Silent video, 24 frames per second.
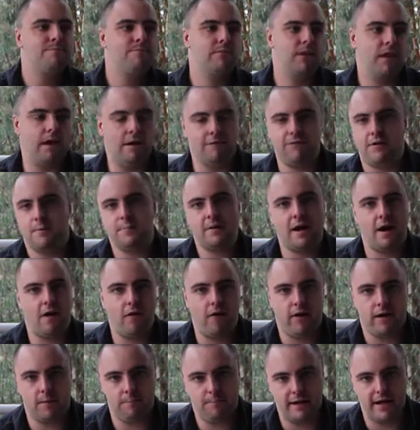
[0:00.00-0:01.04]
If I'm
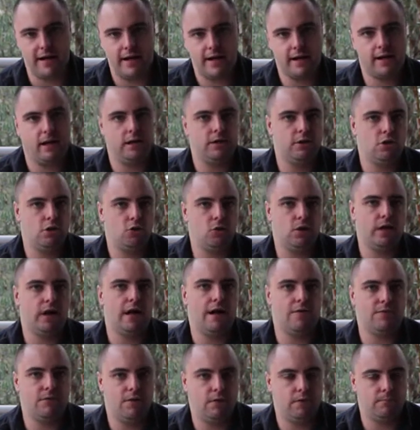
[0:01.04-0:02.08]
carrying a bag, I usually
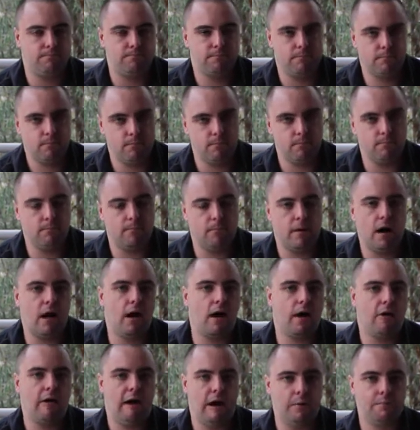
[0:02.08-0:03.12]
have a
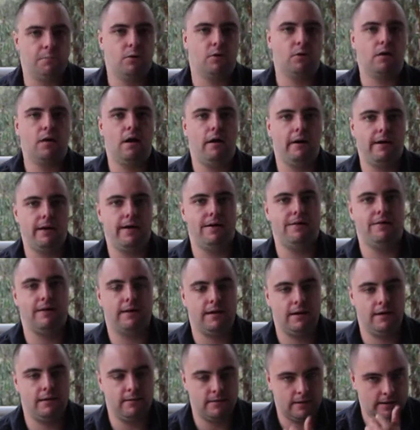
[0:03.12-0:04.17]
higher output light in
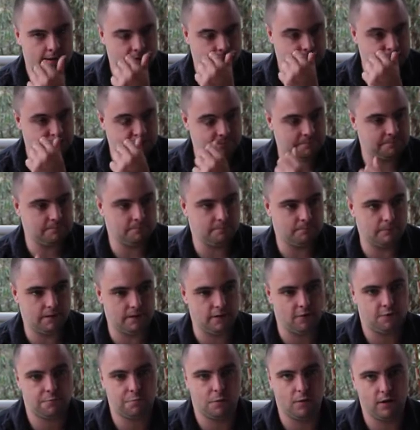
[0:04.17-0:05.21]
there. At
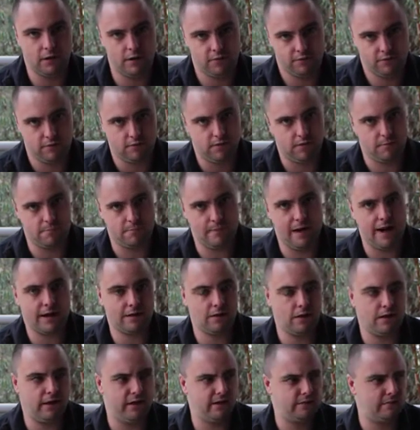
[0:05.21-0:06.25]
this point it's a
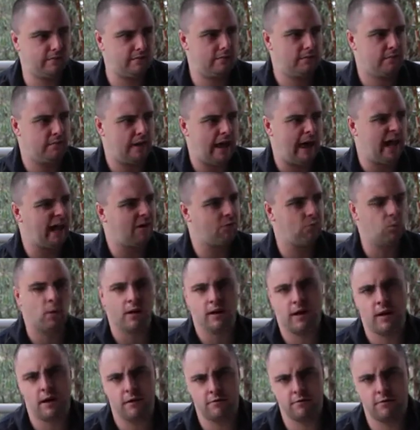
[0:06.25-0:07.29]
Maglite
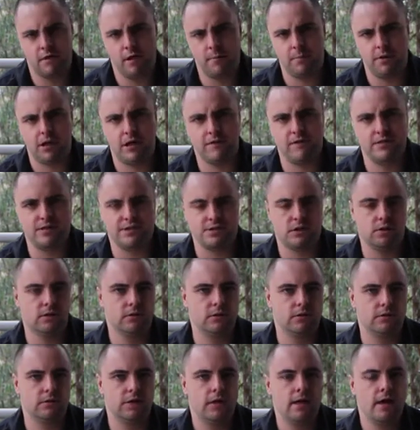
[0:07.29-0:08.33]
X100, I believe it's
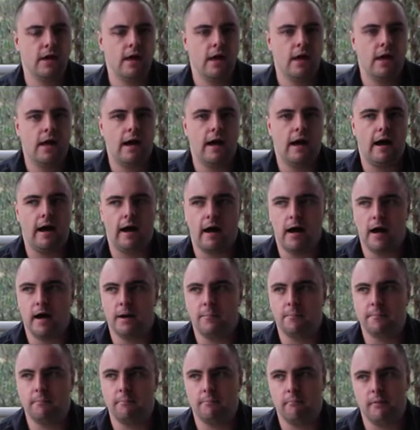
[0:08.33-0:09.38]
called.
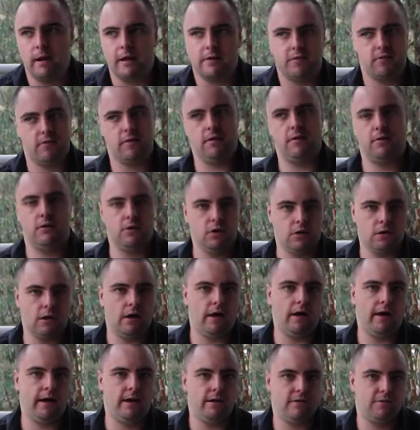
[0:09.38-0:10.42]
It's a good
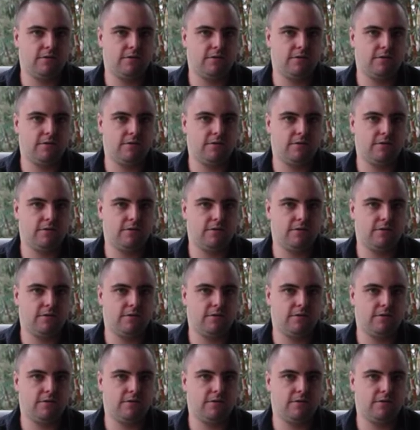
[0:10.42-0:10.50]
light,